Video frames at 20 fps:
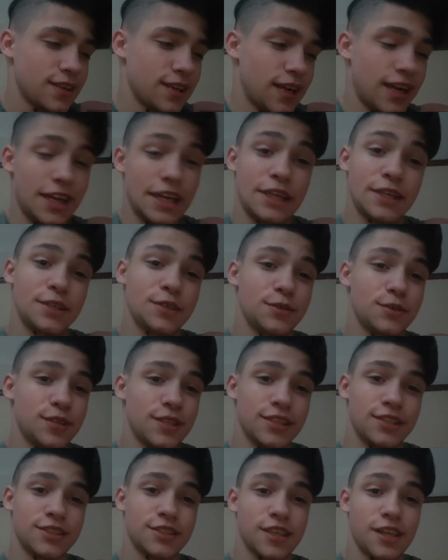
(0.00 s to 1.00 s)
I ain't going to
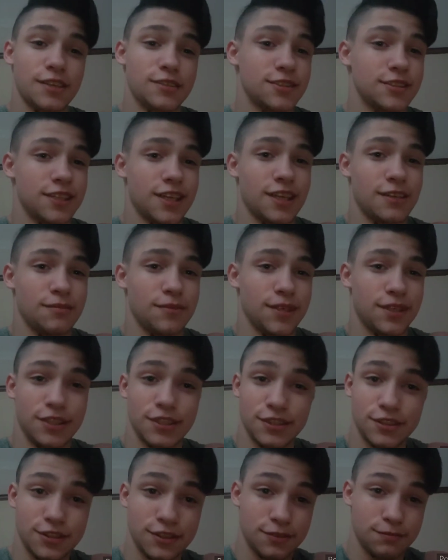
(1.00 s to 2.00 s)
explain his name
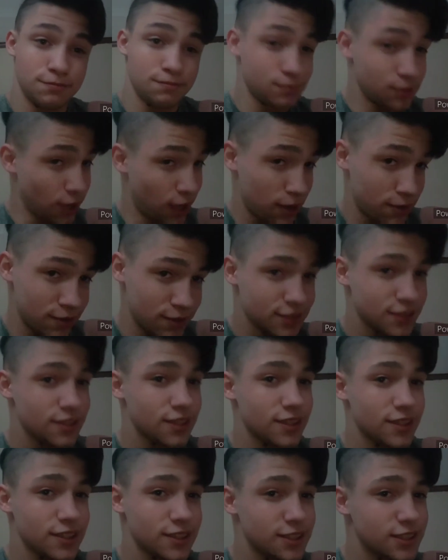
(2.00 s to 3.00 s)
because of privacy
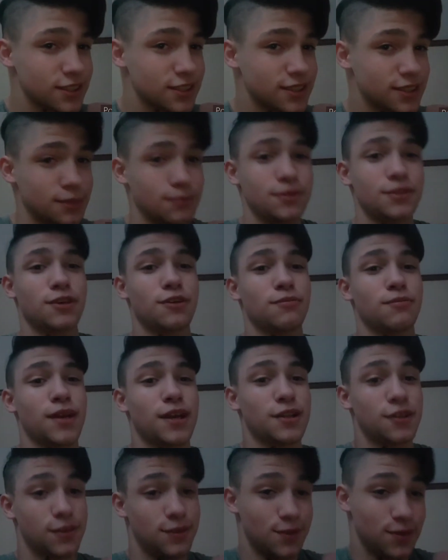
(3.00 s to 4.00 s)
reasons. Some of y'all
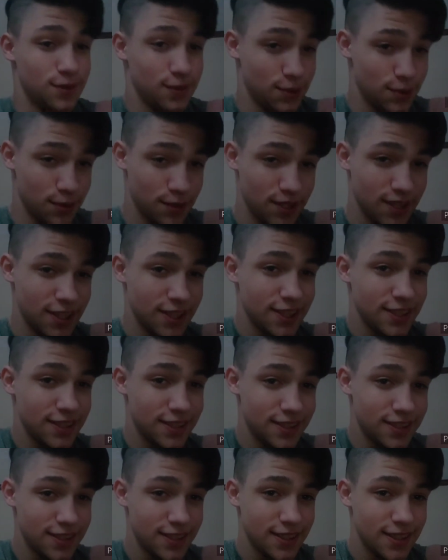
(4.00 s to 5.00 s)
may know who it
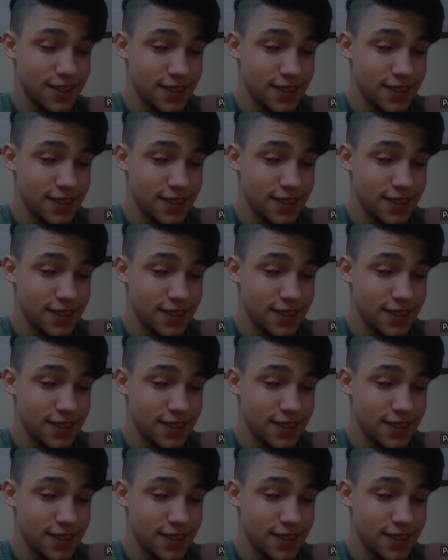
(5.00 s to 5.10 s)
is,